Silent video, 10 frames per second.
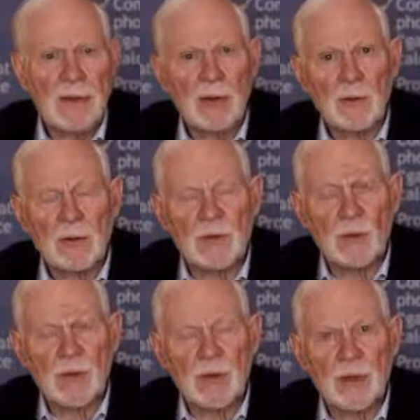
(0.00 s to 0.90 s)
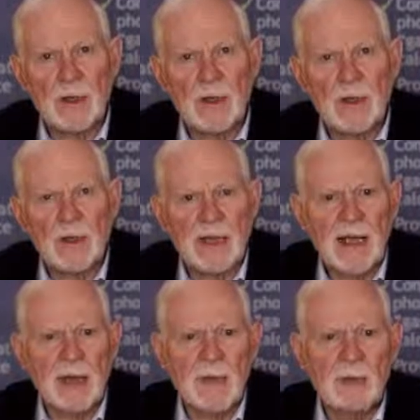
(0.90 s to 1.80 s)
I was fortunate not to
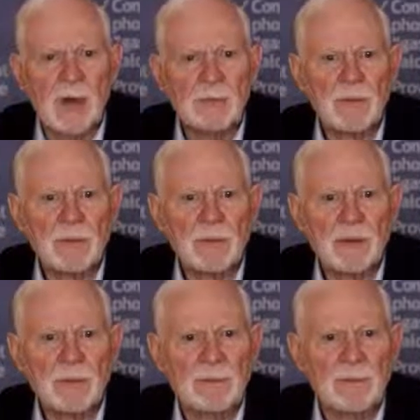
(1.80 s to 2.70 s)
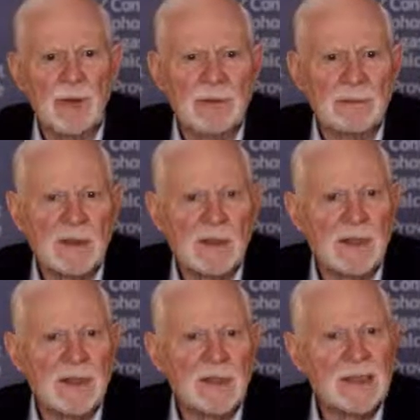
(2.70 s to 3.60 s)
catch mumps, but
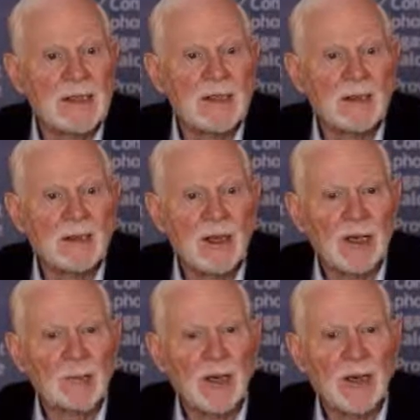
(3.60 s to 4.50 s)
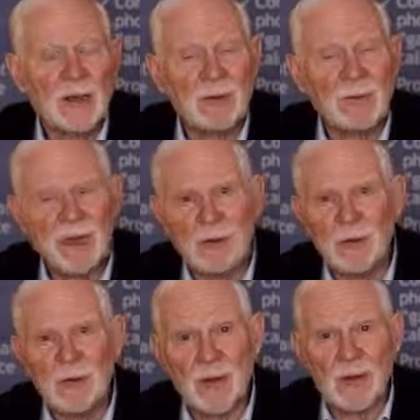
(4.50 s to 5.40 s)
I did get chickenpox and
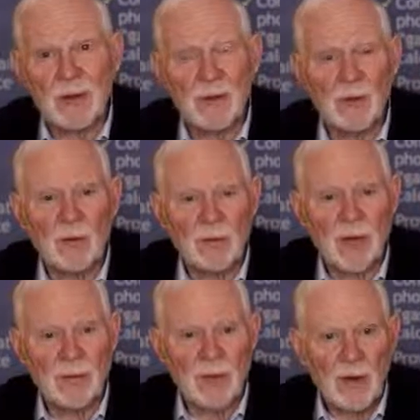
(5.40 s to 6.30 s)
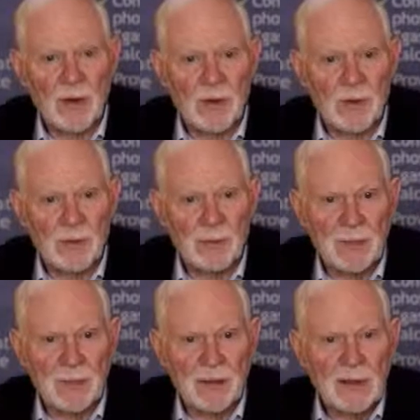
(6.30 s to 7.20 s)
measles like several of my friends.
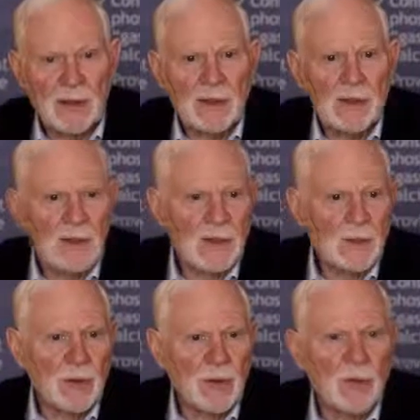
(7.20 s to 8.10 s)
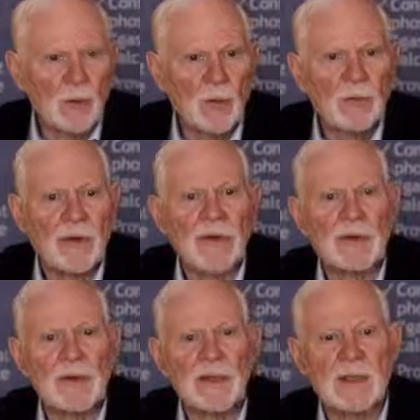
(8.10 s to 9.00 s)
Thankfully, there were
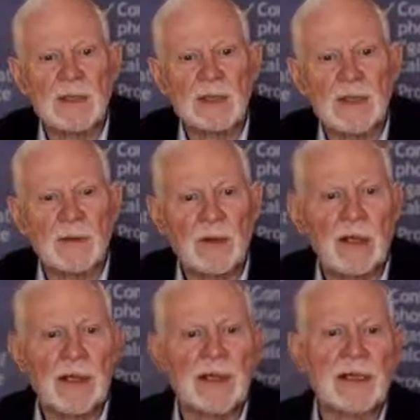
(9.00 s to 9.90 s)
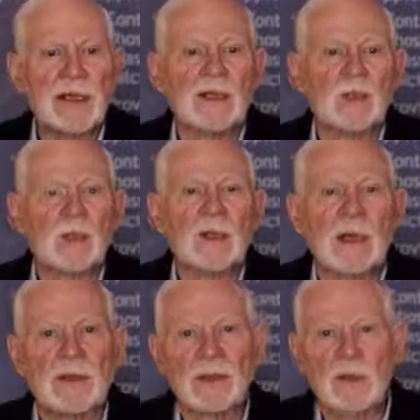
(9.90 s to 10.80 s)
vaccines even then against
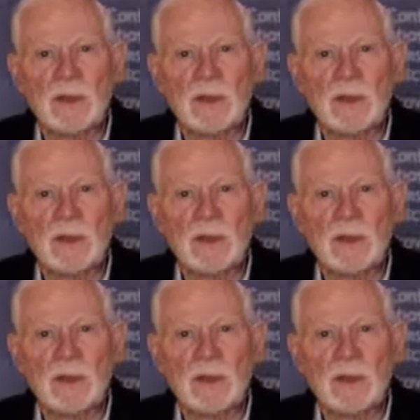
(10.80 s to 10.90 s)
pertussis